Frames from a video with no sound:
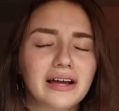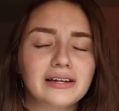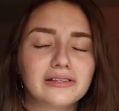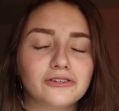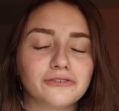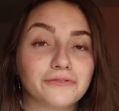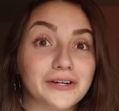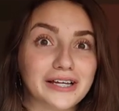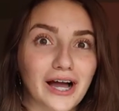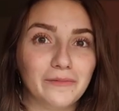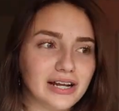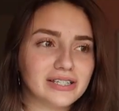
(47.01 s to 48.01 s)
I had a little
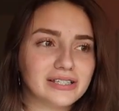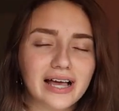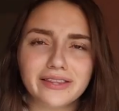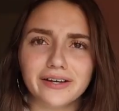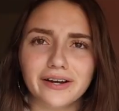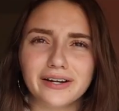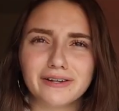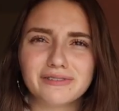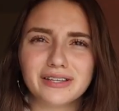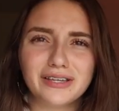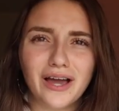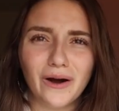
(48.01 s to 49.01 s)
freak out. I just sat there and I
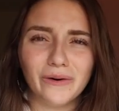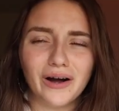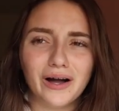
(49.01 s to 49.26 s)
was like, yo,